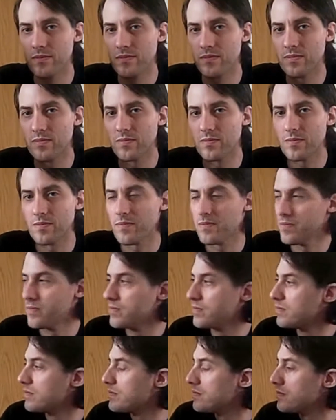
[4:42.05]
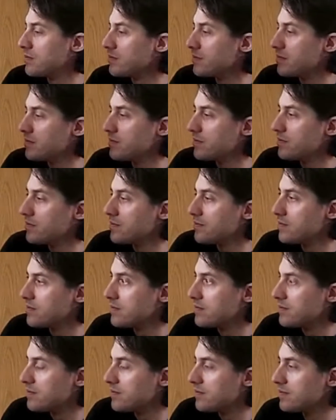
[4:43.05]

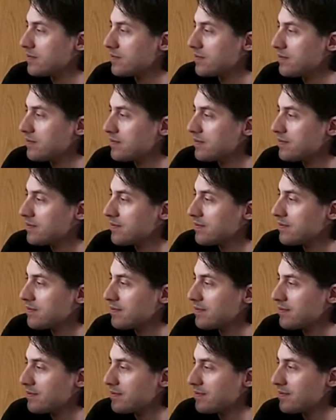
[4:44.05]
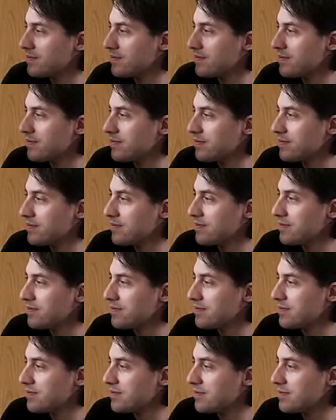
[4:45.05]

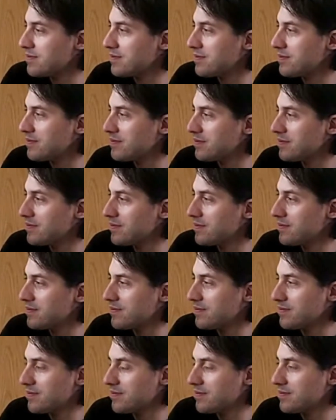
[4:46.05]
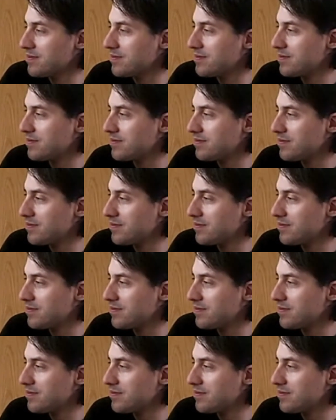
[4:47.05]
[no speech]